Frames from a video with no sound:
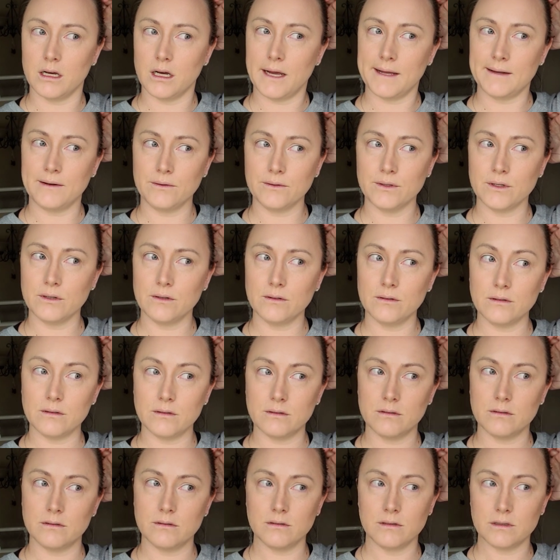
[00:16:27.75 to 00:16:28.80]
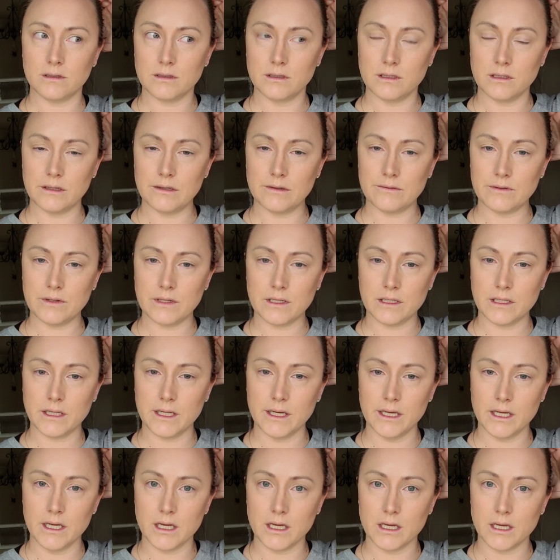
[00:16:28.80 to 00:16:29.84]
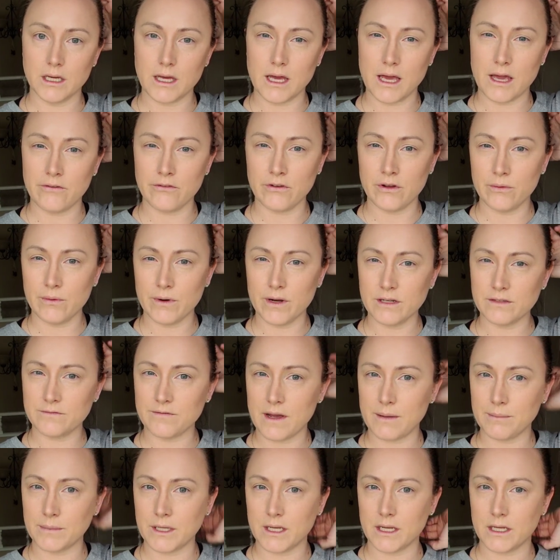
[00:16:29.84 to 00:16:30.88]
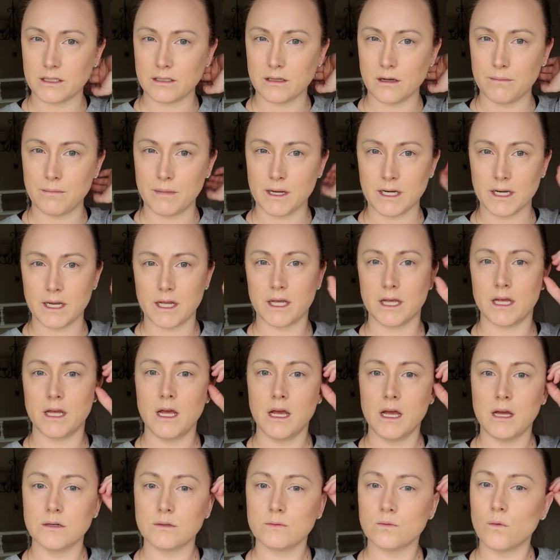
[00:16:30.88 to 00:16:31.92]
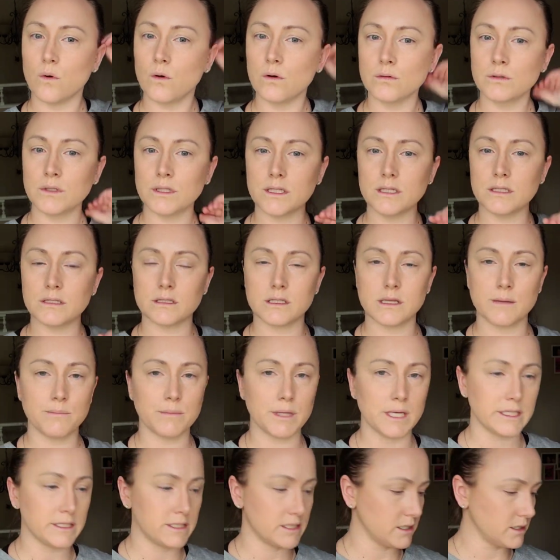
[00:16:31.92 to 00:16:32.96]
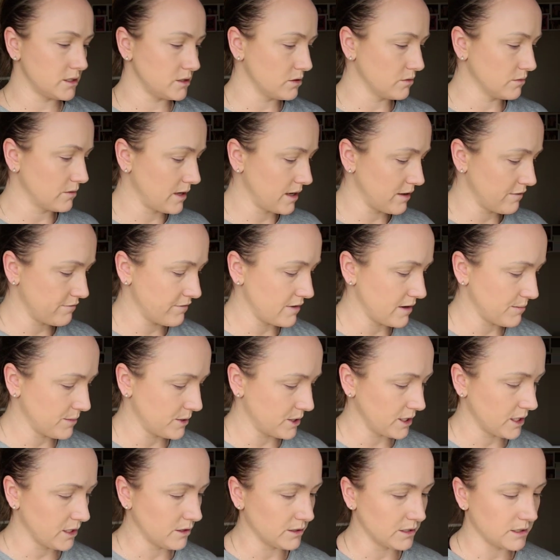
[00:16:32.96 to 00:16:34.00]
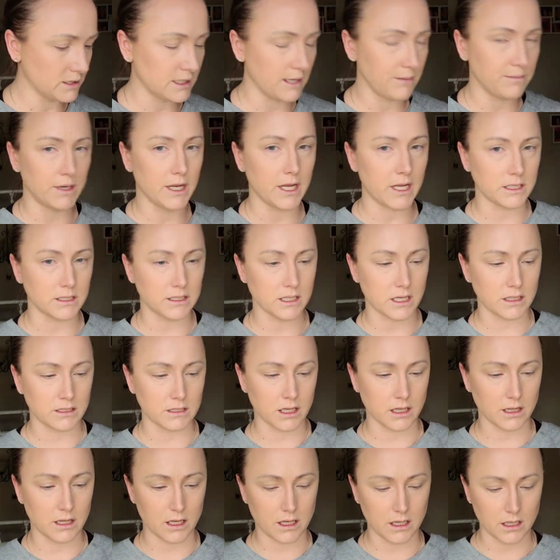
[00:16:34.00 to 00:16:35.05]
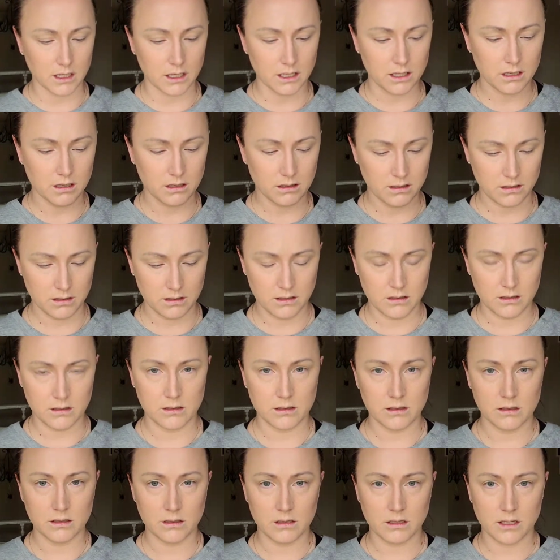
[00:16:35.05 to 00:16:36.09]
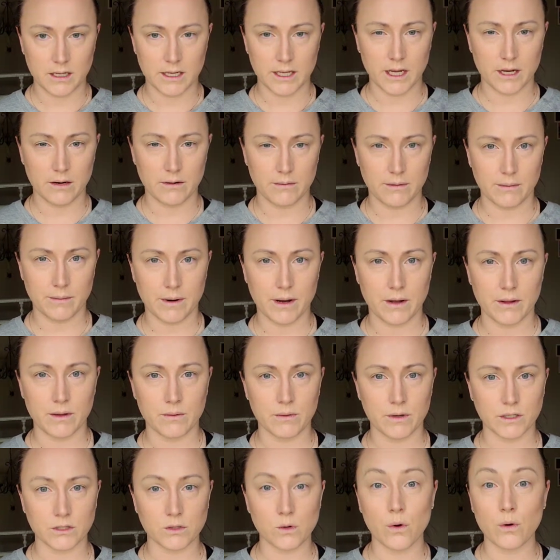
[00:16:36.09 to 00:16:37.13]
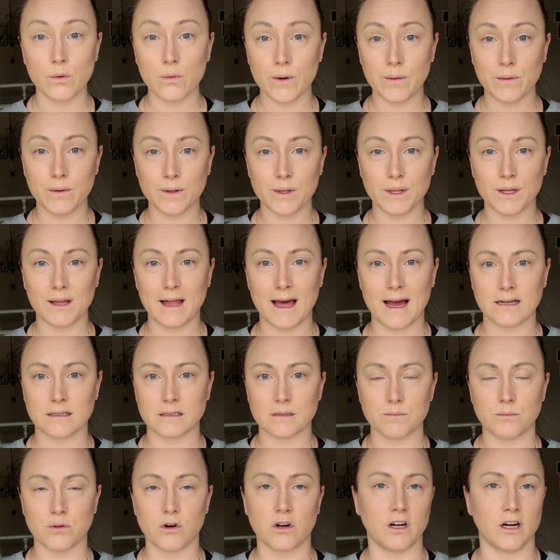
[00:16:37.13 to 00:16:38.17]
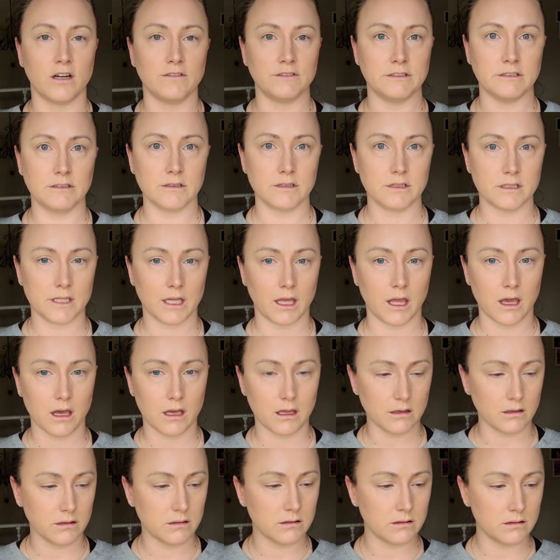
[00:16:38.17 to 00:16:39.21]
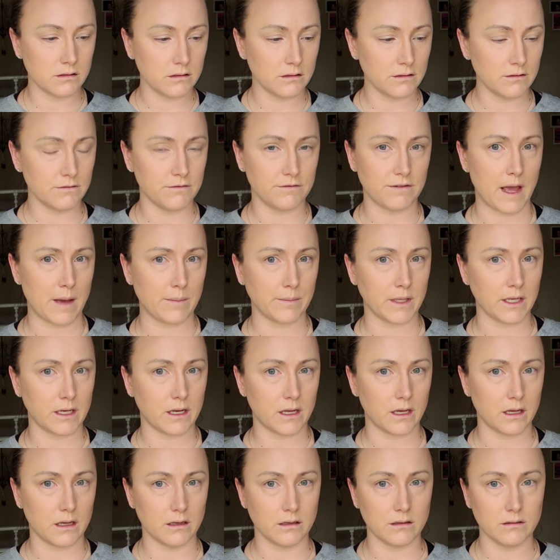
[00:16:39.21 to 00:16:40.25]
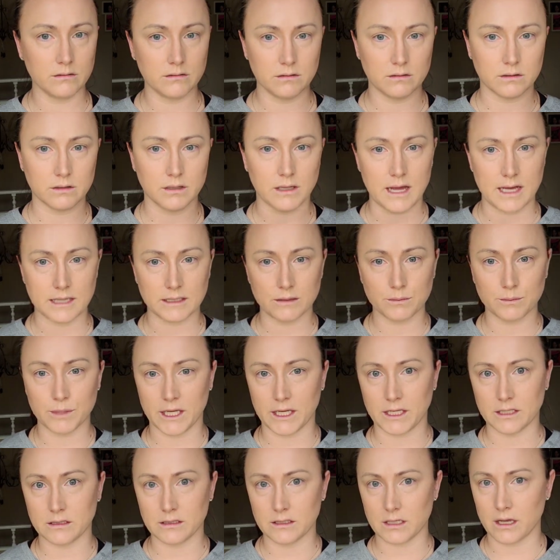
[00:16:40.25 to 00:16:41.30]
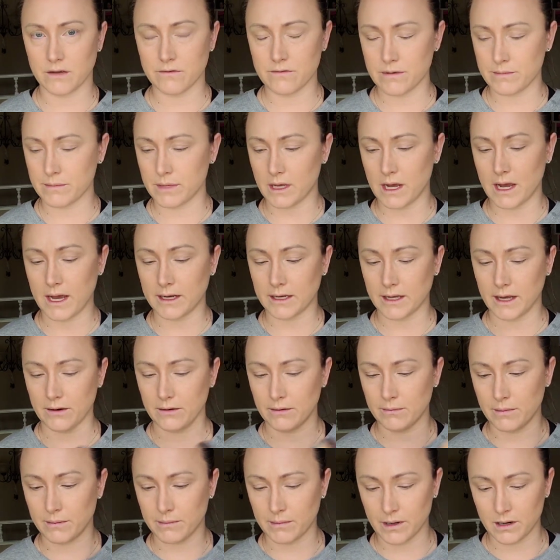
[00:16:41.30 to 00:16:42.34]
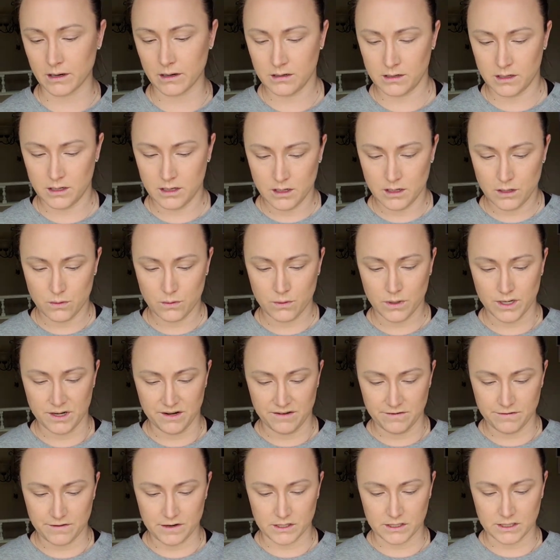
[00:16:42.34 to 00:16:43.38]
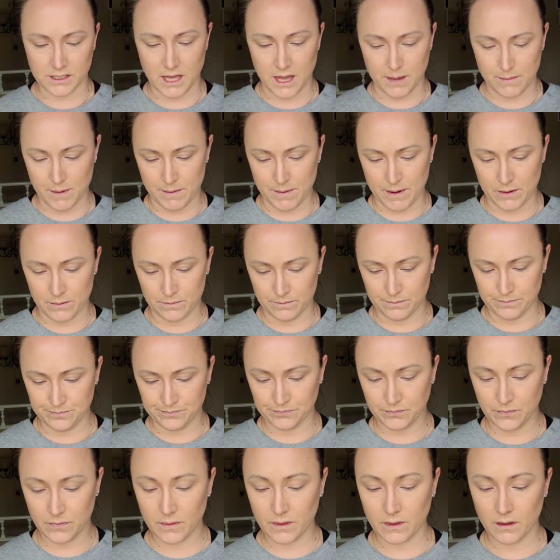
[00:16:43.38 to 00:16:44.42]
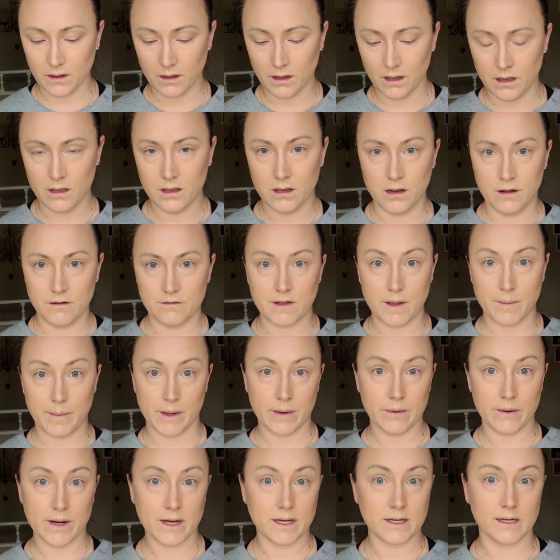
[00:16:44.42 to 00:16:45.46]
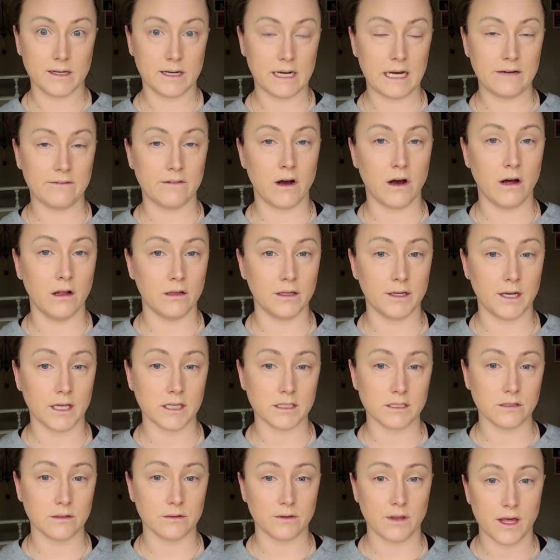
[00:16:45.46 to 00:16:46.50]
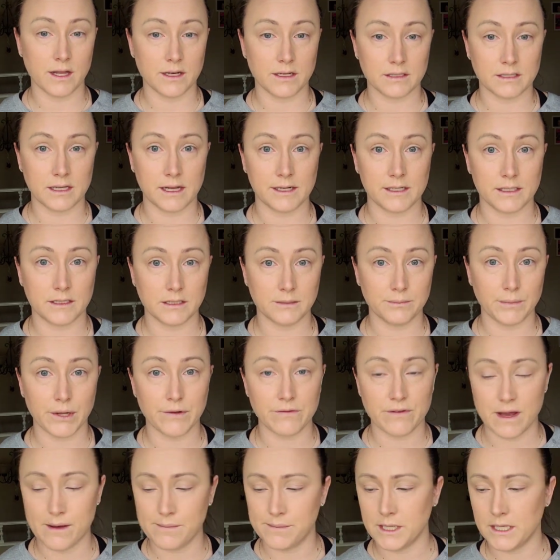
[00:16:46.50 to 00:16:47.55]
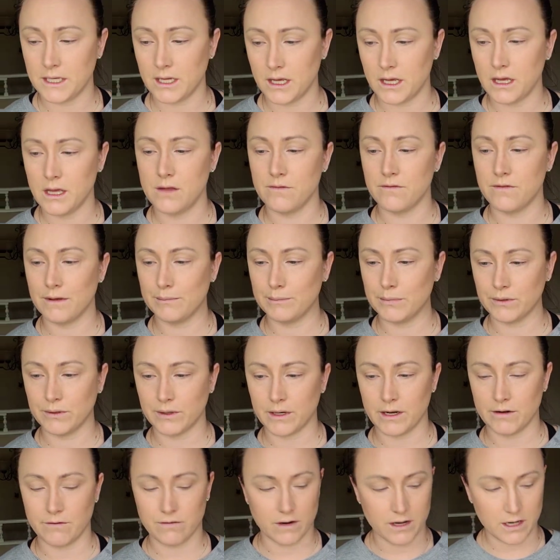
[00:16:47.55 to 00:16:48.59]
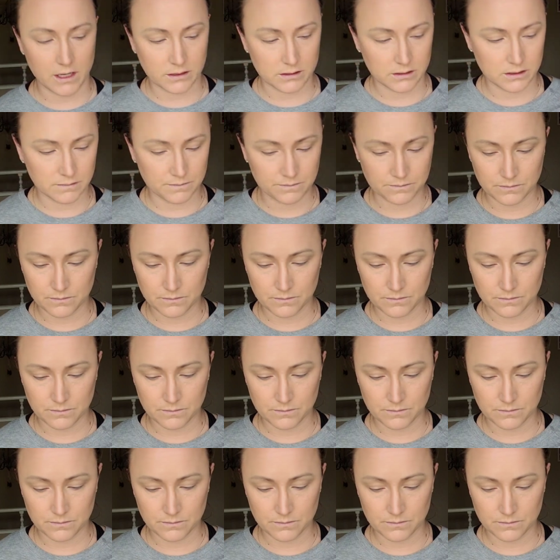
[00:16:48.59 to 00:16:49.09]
I don't know. I feel like everywhere's family day is on Monday. Only some places don't have family day on the same day as us, I think. I can't remember how that works. Or we were the last province to get family day. The last place to get family day. I can't remember when it first came about. February didn't have a holiday, so they decided to make family day in February for us.